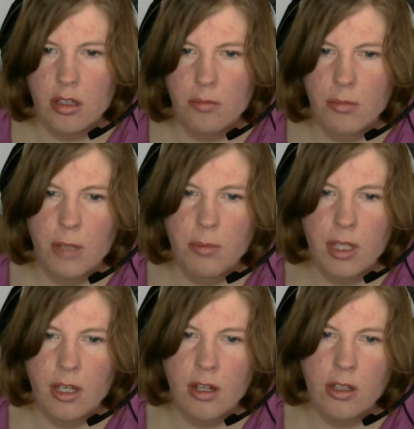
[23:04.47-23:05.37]

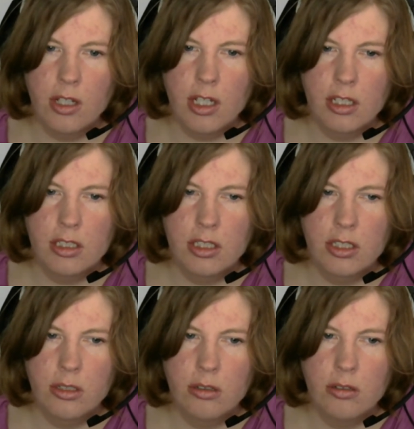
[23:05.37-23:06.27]
Maybe I'll look
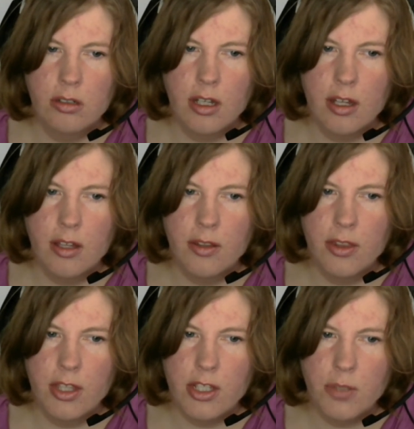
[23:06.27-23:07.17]
into
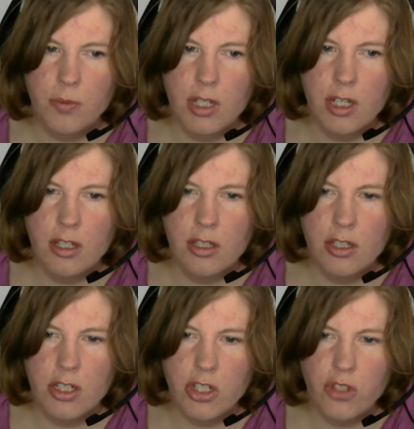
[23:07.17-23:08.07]
this week
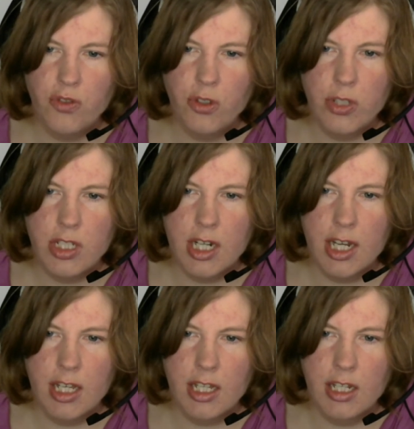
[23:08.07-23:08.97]
just foods that
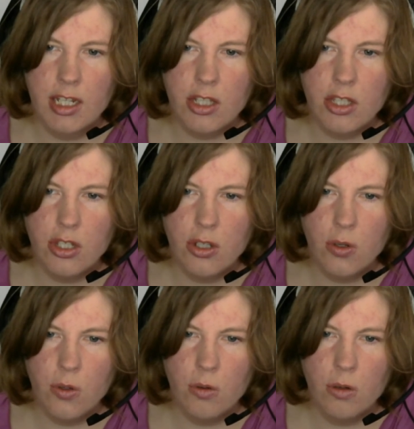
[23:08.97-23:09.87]
I can eat
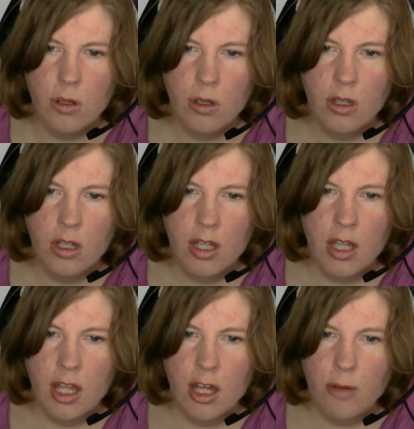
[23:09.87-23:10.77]
to
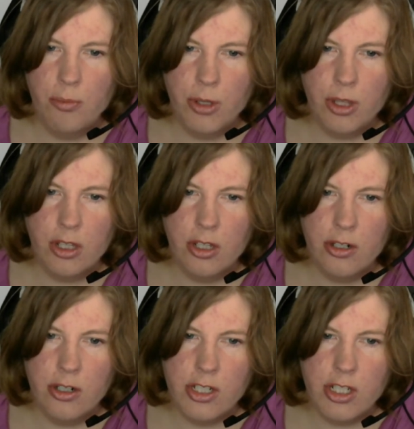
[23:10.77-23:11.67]
help with
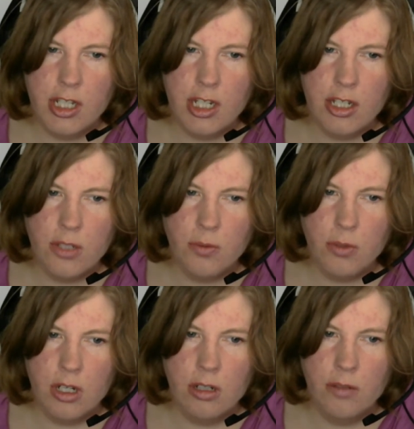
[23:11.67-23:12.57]
clearer skin as
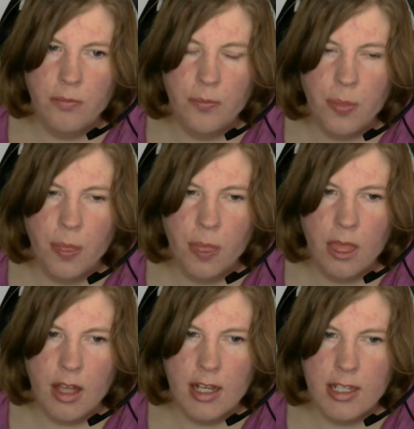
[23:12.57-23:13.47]
well,
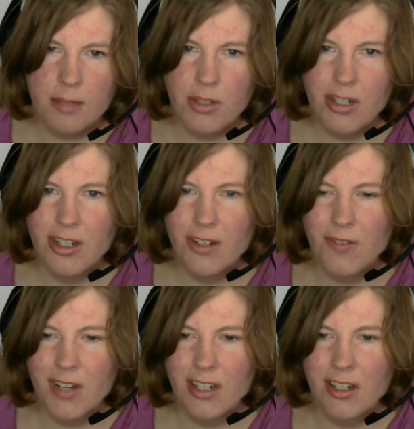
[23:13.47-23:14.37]
as I'm trying to
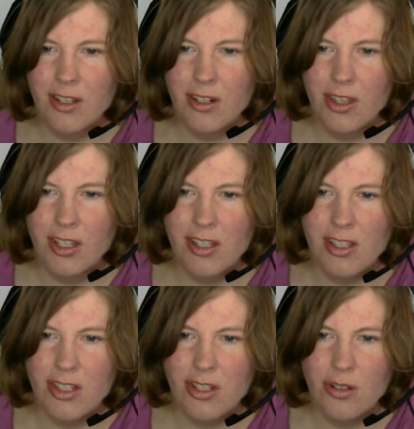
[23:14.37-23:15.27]
find other things
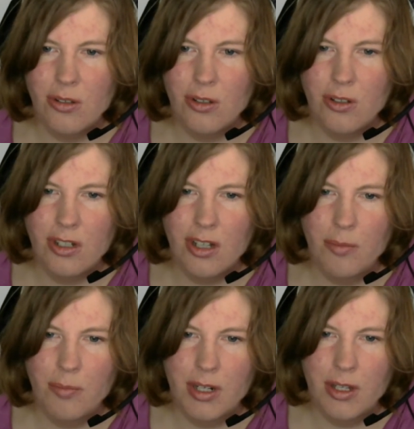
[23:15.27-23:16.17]
to cook
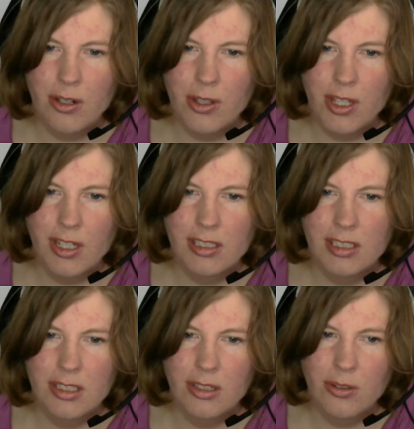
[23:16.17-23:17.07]
up and other things
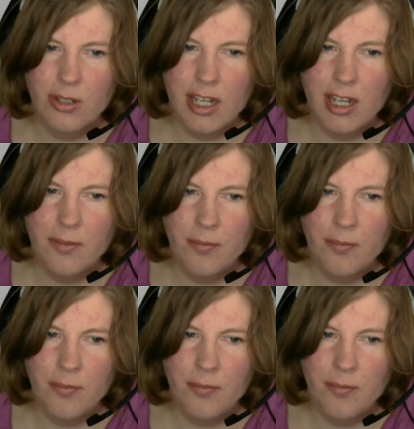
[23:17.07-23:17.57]
to create.